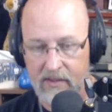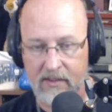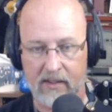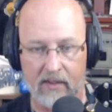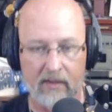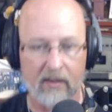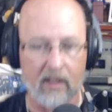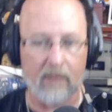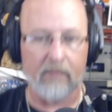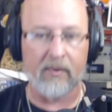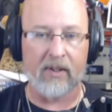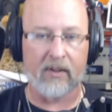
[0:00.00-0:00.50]
and
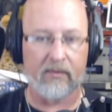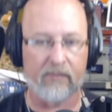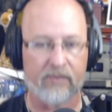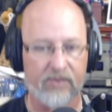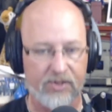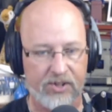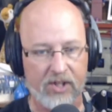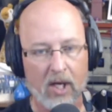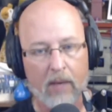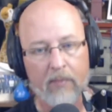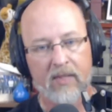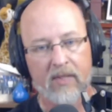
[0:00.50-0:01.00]
let me
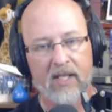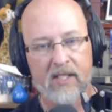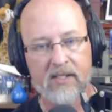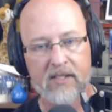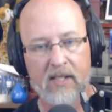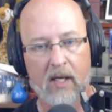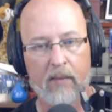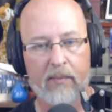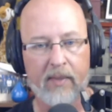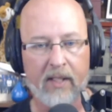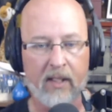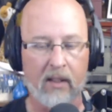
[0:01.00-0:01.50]
sum this
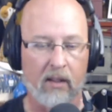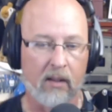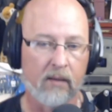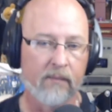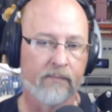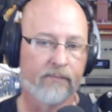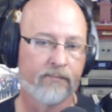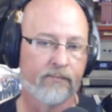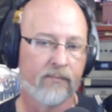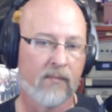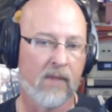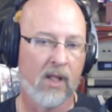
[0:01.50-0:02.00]
up here.
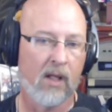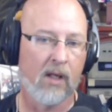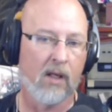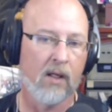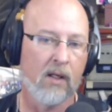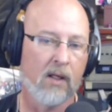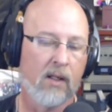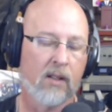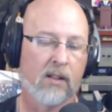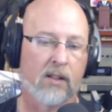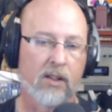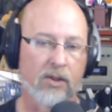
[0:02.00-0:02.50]

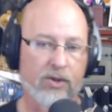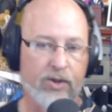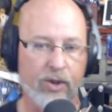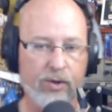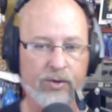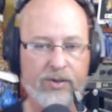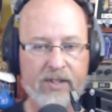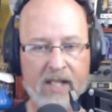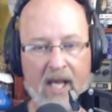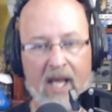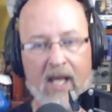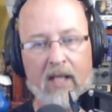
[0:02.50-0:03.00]
Because you
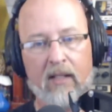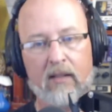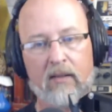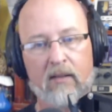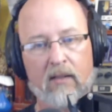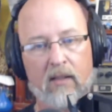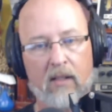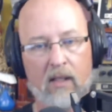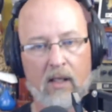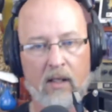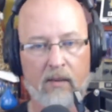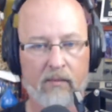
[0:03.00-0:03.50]
say,
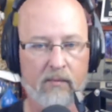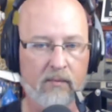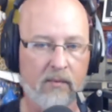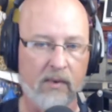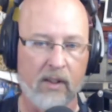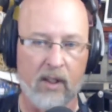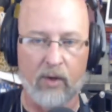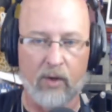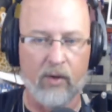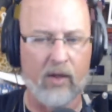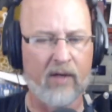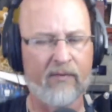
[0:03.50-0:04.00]
um, you
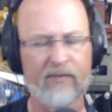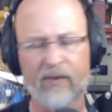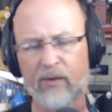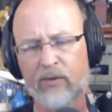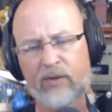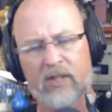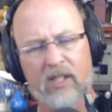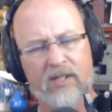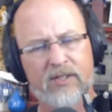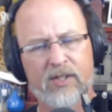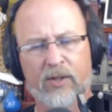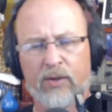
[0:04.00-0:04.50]
know, if you
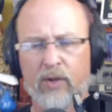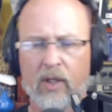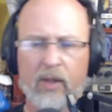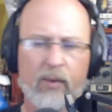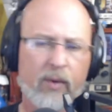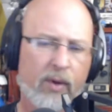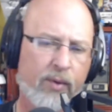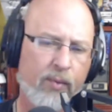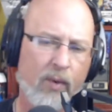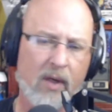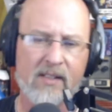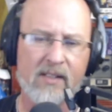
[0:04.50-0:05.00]
disagree
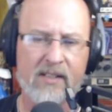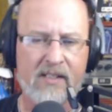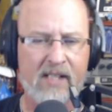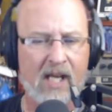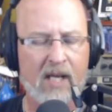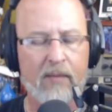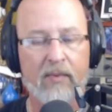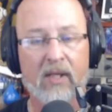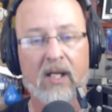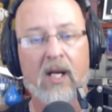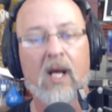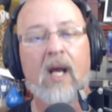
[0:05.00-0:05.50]
with one
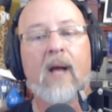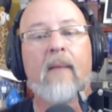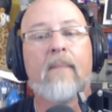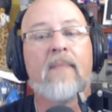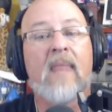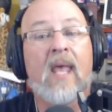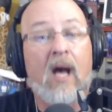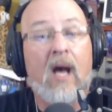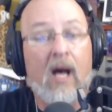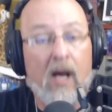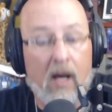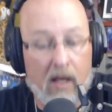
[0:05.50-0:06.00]
statement,
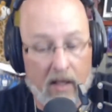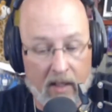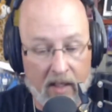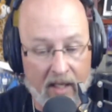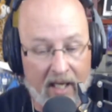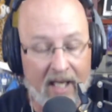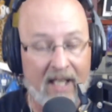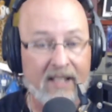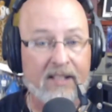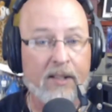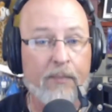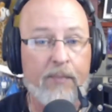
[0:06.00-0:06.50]

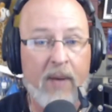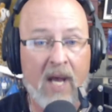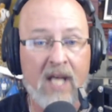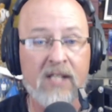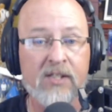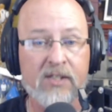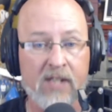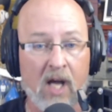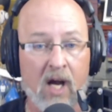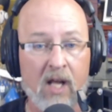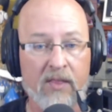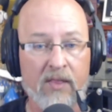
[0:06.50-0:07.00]
it depends
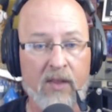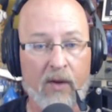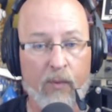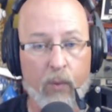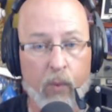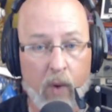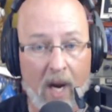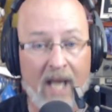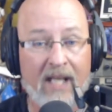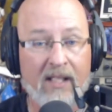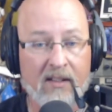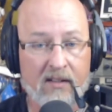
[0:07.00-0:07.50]
on the
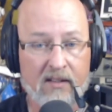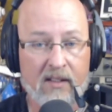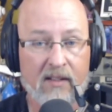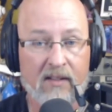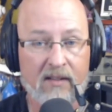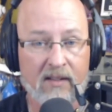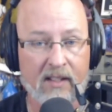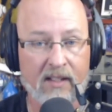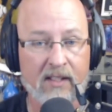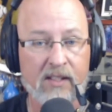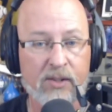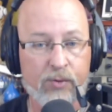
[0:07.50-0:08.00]
weight
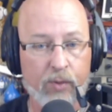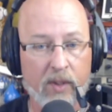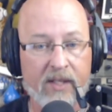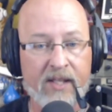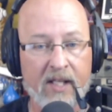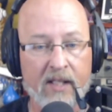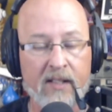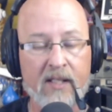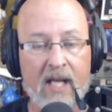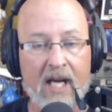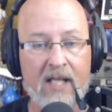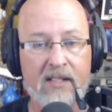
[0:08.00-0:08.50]
that is
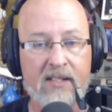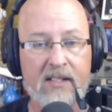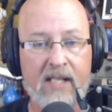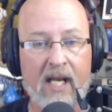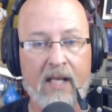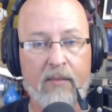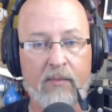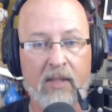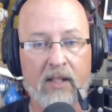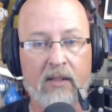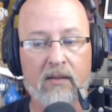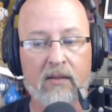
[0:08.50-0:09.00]
within that
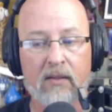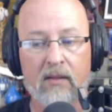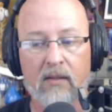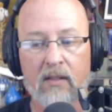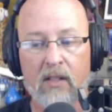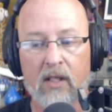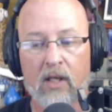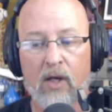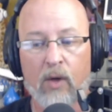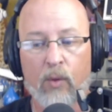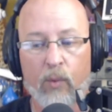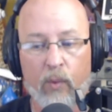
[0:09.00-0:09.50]
statement.
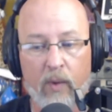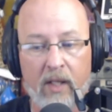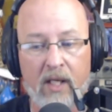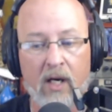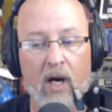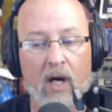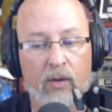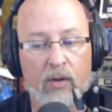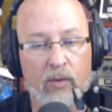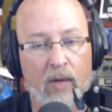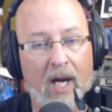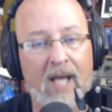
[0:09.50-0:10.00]
We
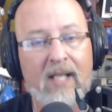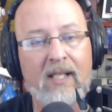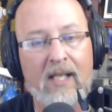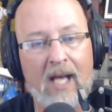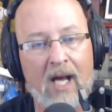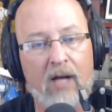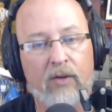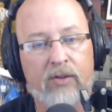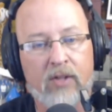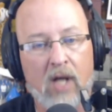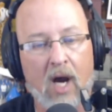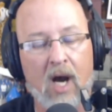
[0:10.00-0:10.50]
are right now
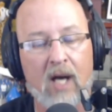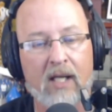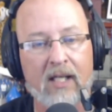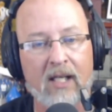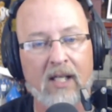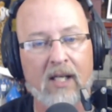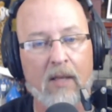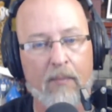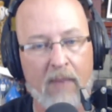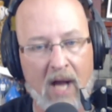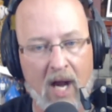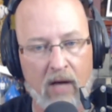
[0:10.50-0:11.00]
talking
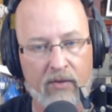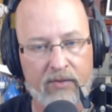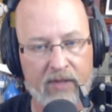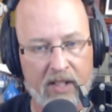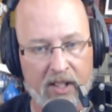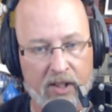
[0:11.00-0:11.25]
about the